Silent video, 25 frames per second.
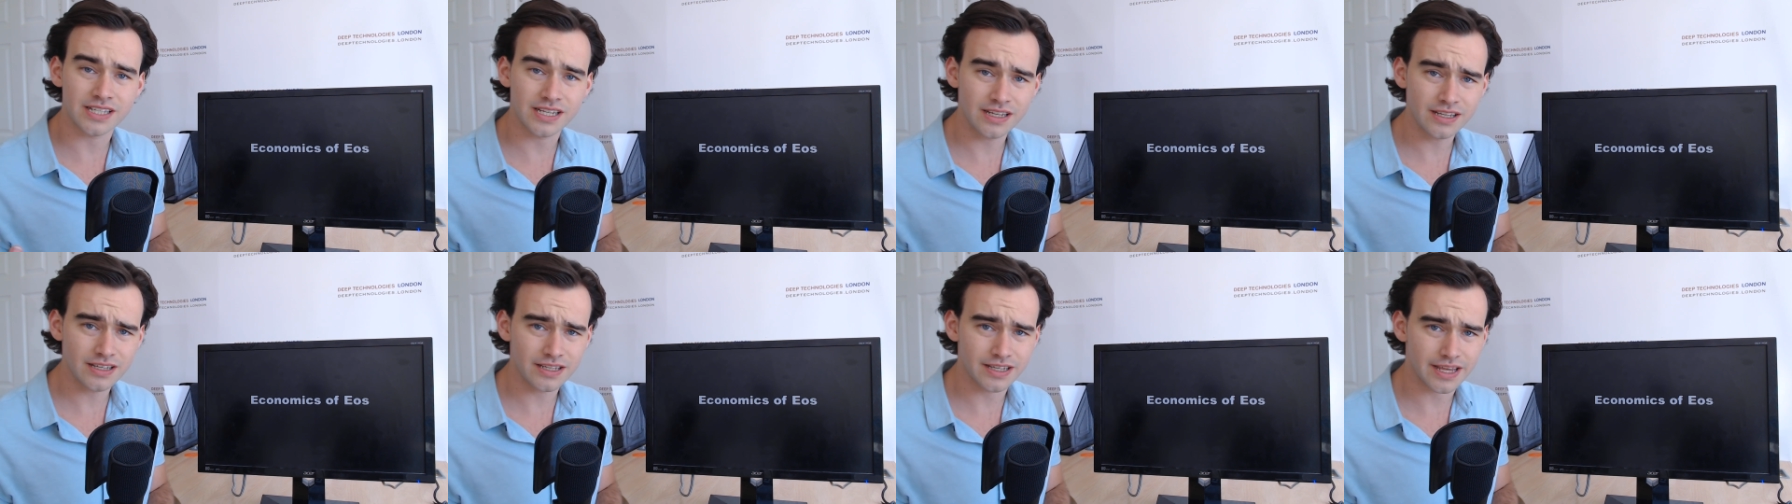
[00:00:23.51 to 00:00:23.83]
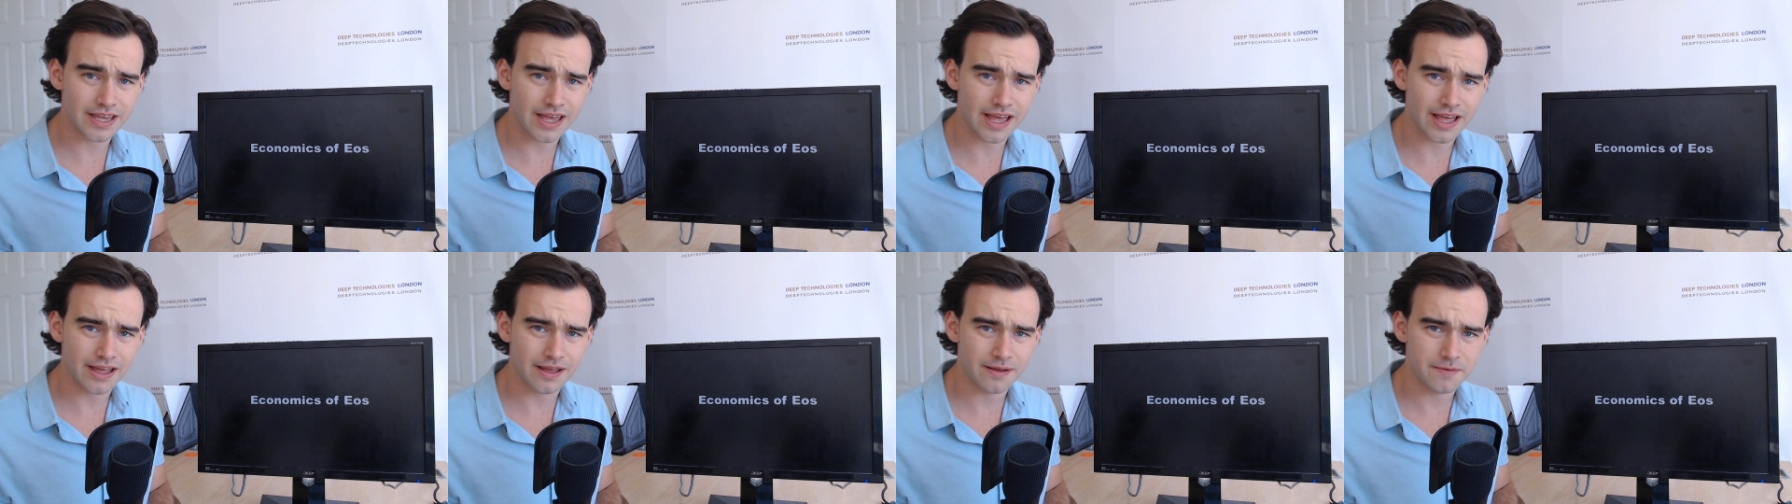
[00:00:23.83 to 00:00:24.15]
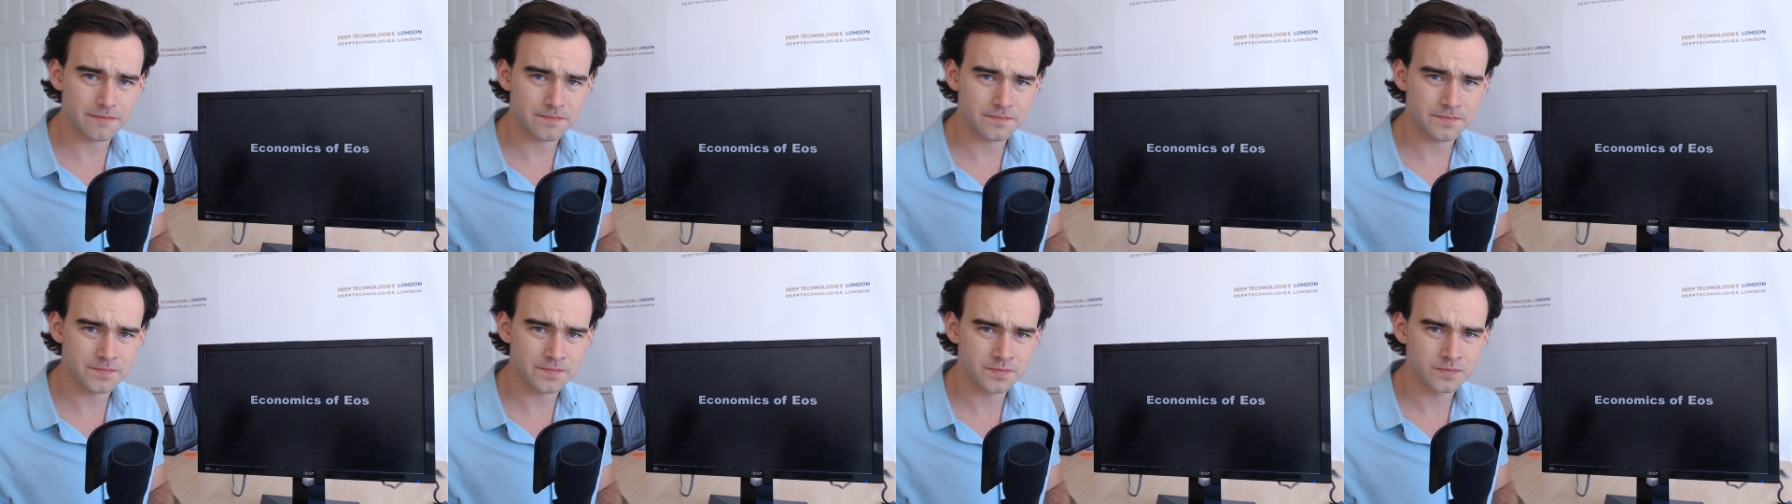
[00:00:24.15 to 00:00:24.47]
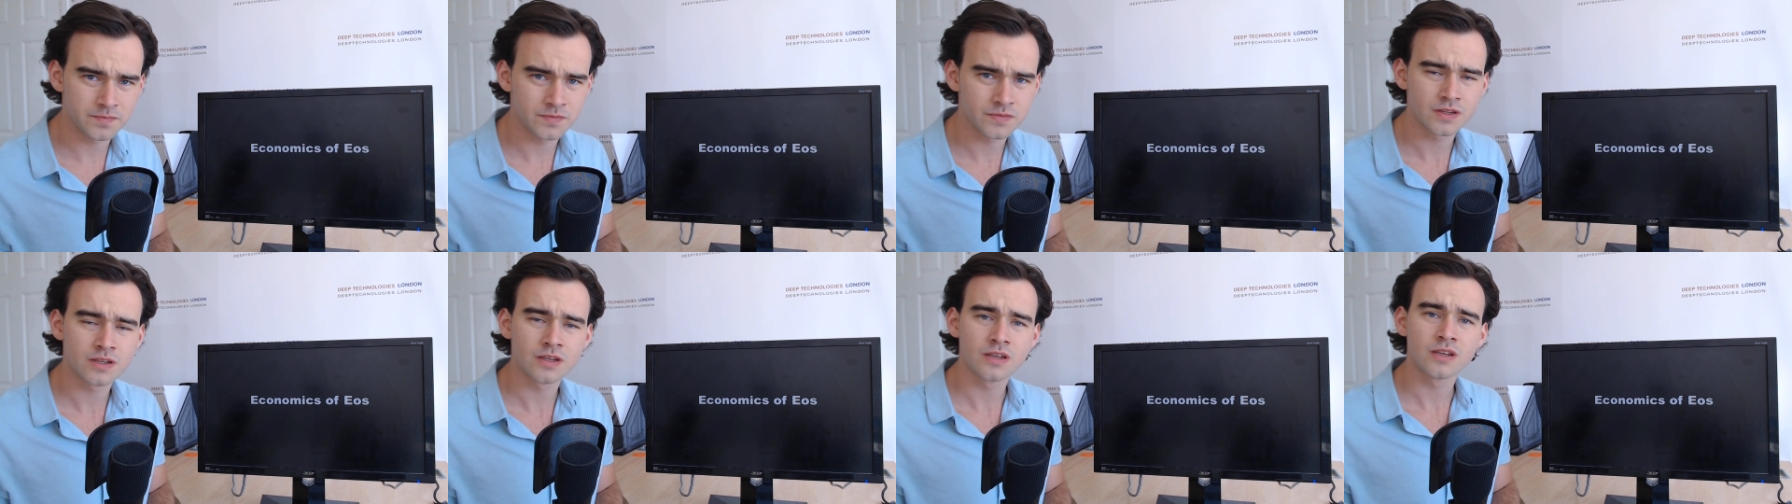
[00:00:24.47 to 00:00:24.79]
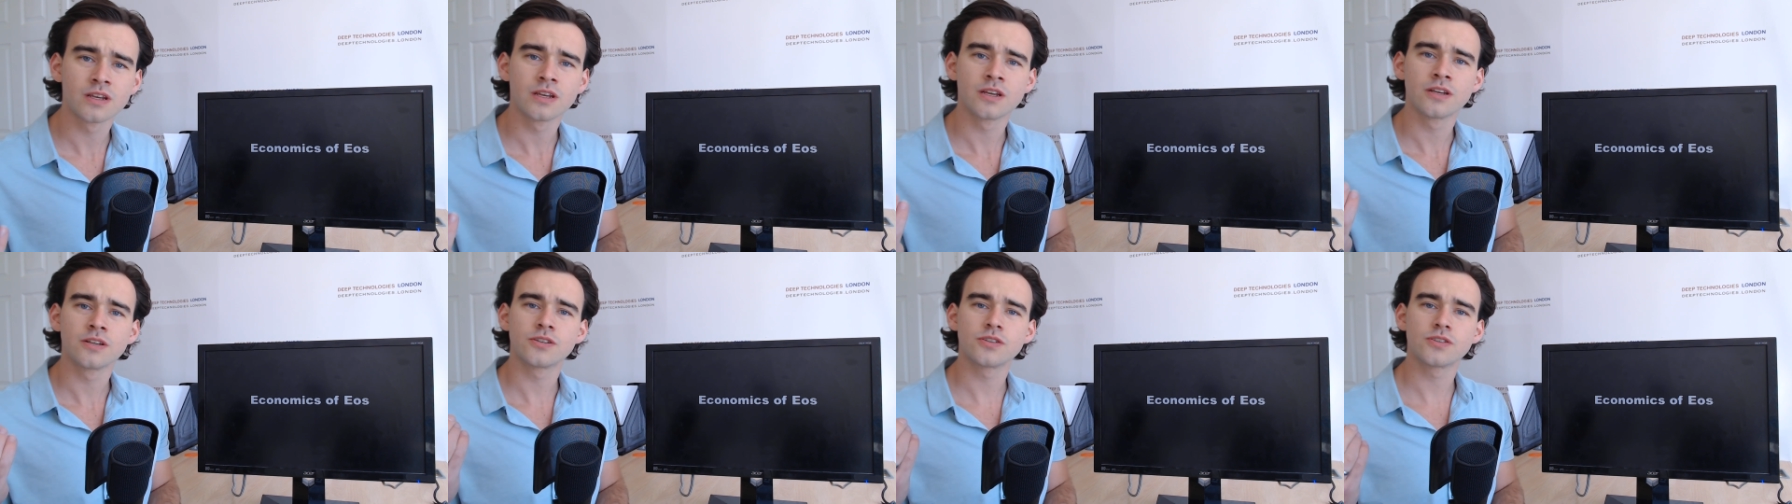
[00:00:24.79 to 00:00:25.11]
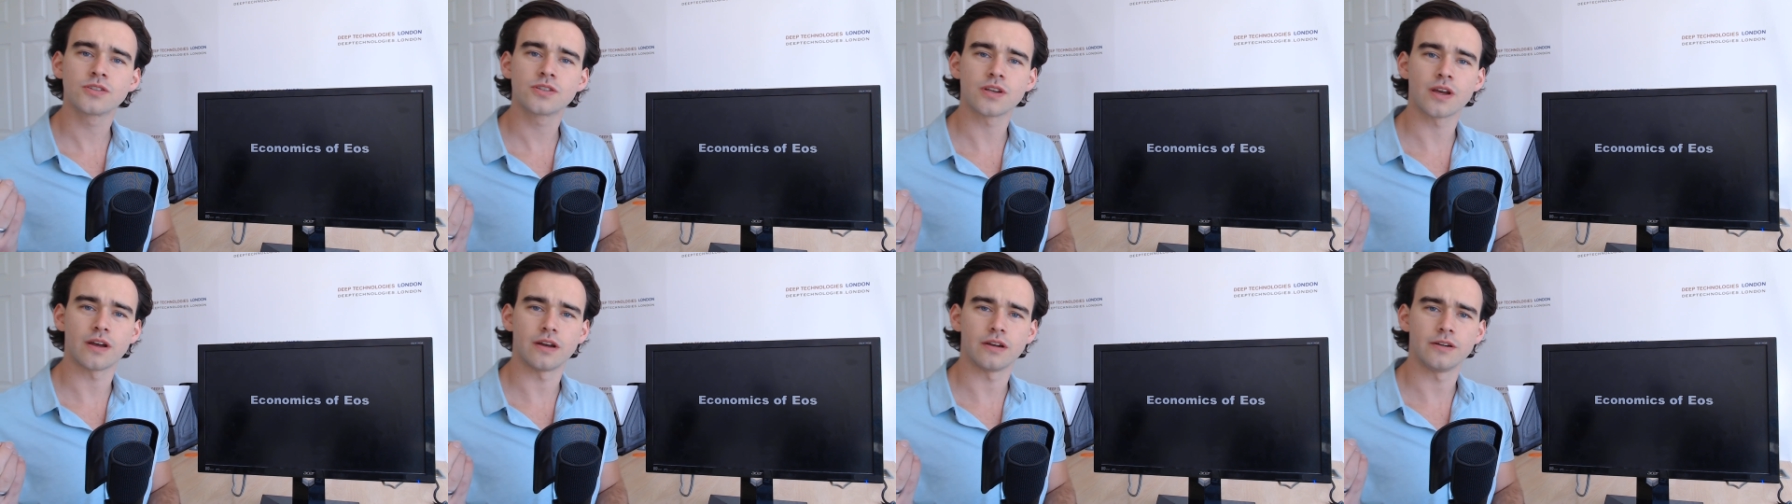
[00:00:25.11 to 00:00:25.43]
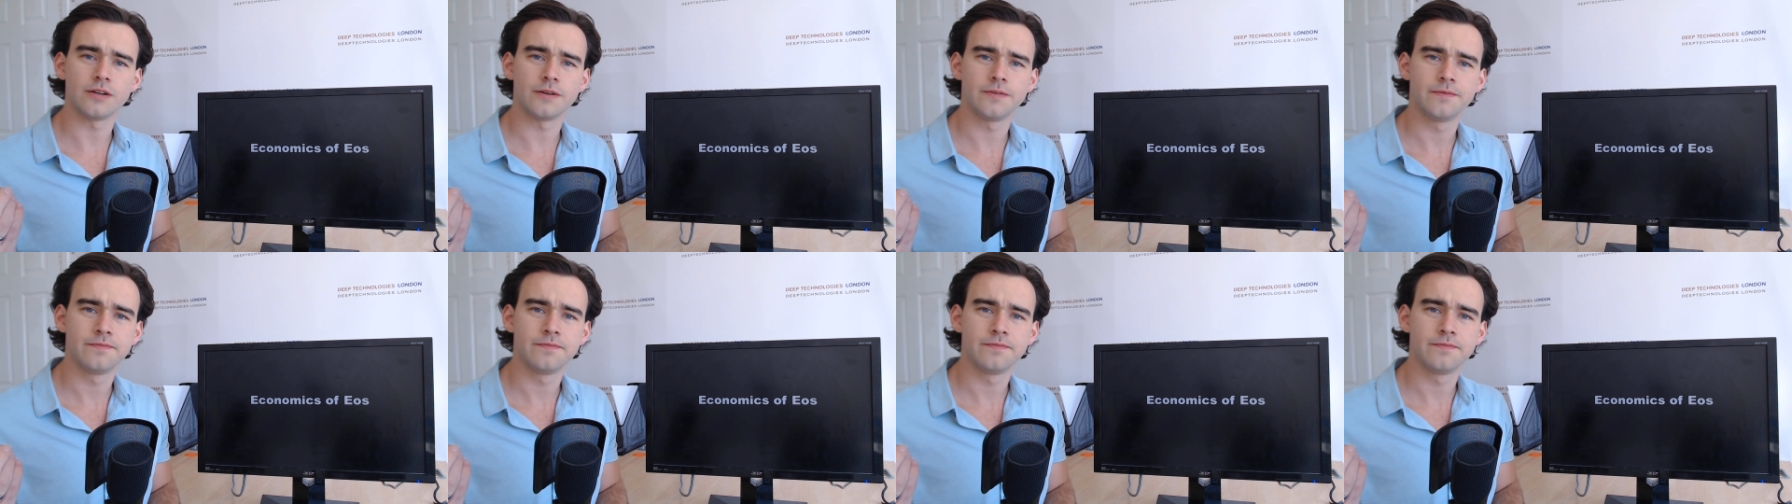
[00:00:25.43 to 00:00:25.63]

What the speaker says: yet. So,